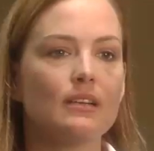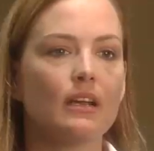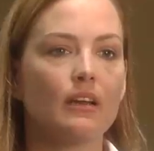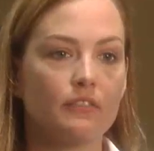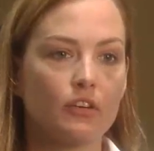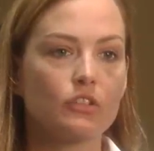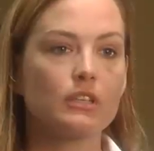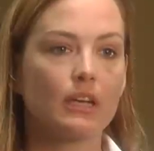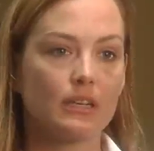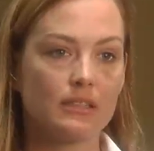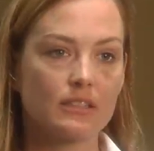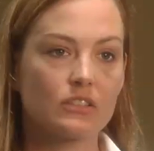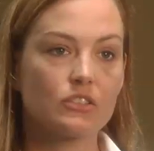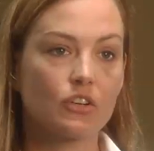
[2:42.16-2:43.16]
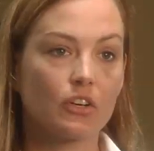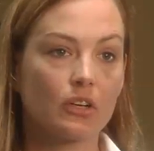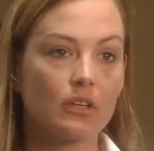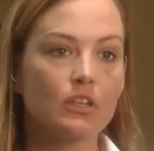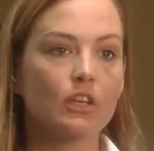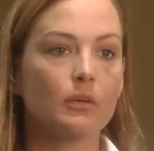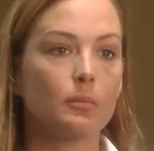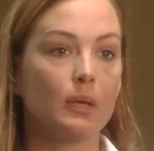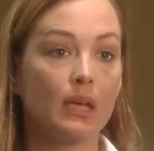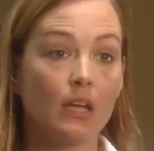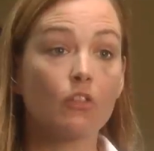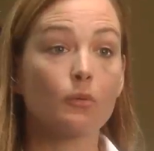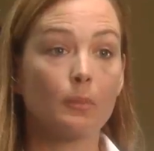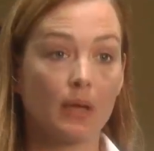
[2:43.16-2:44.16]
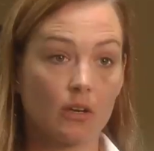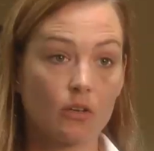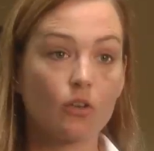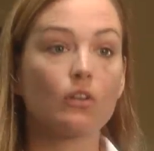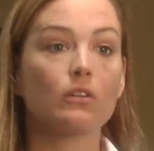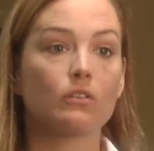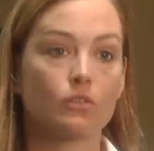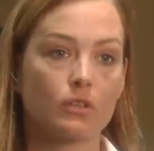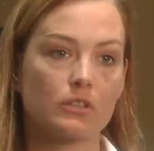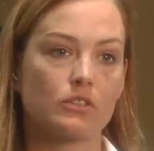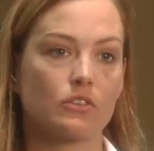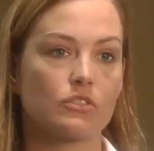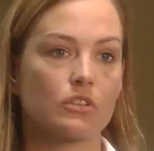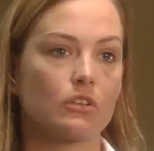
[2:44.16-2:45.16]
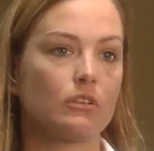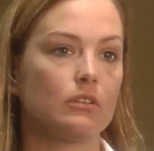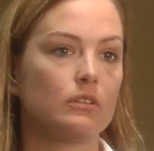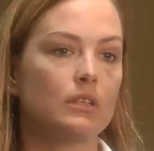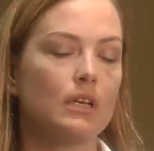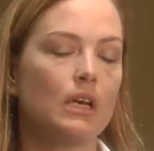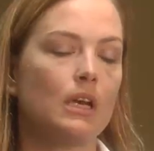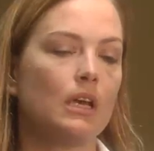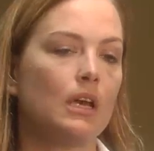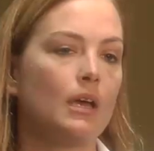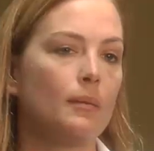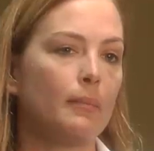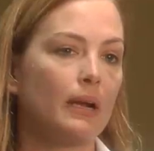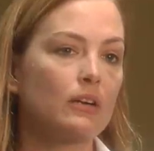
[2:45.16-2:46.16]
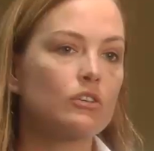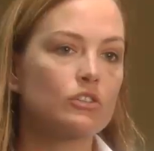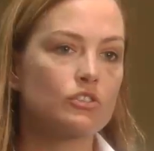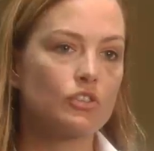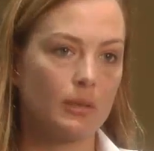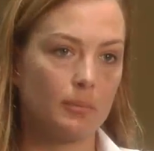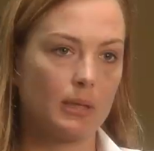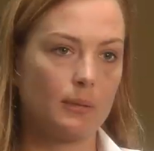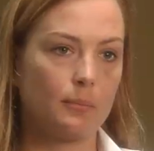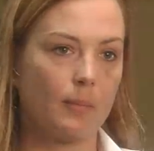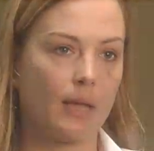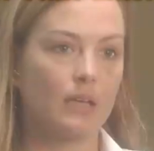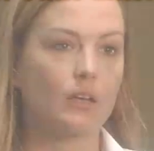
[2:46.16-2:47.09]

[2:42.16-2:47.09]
of otitis externa could be either medical or surgical. Medical treatment may